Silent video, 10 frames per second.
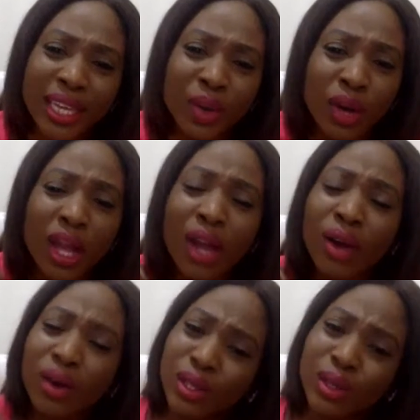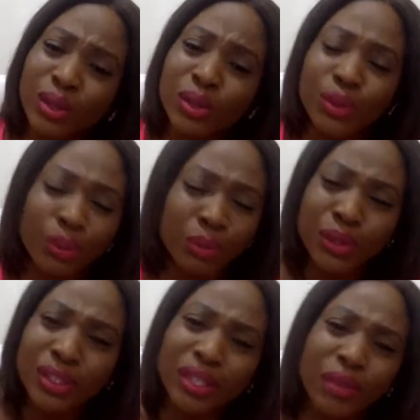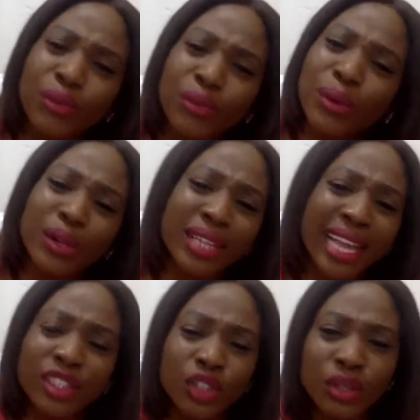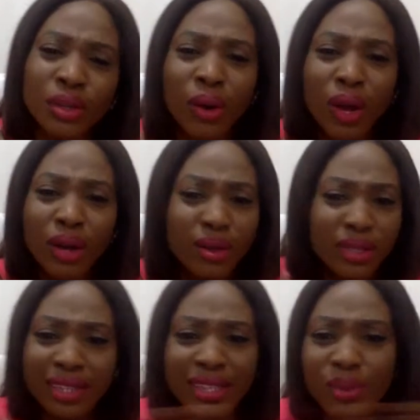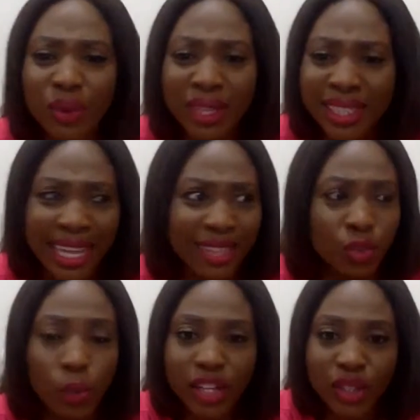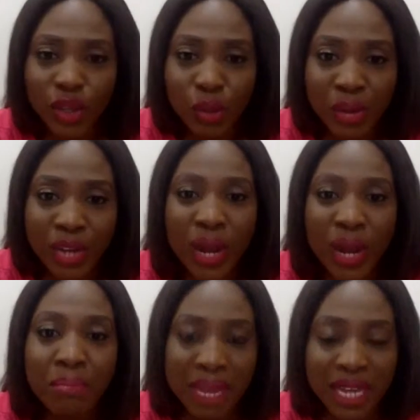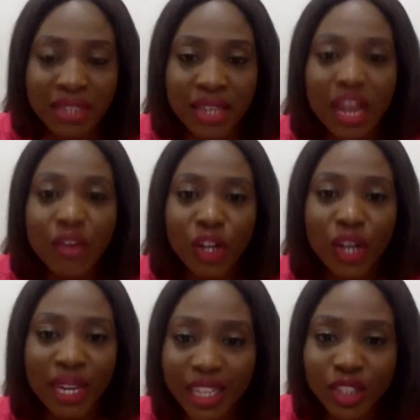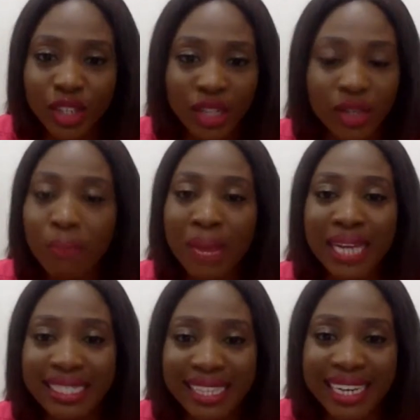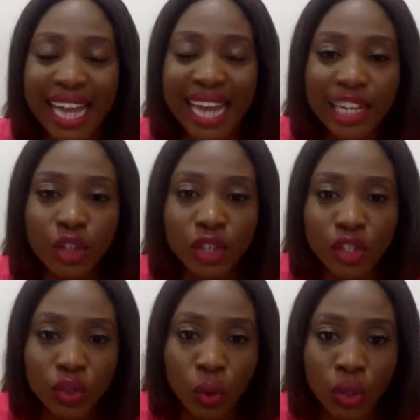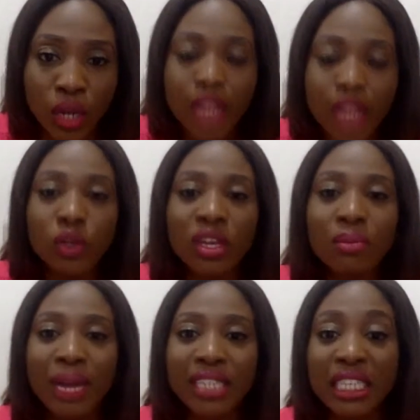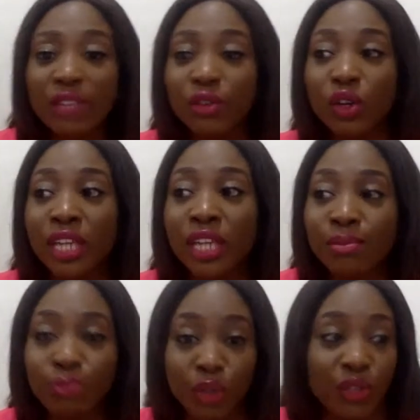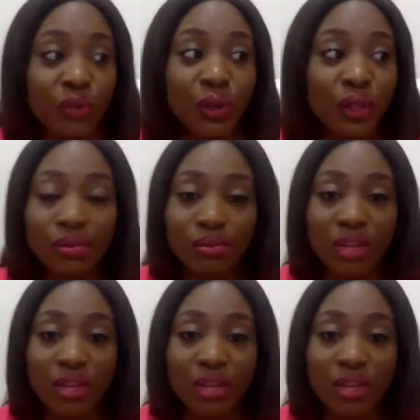or oh, you look so beautiful, and you know, who doesn't want that? We are human, we are made for connection. No man is an island on his own. So imagine even on a beautiful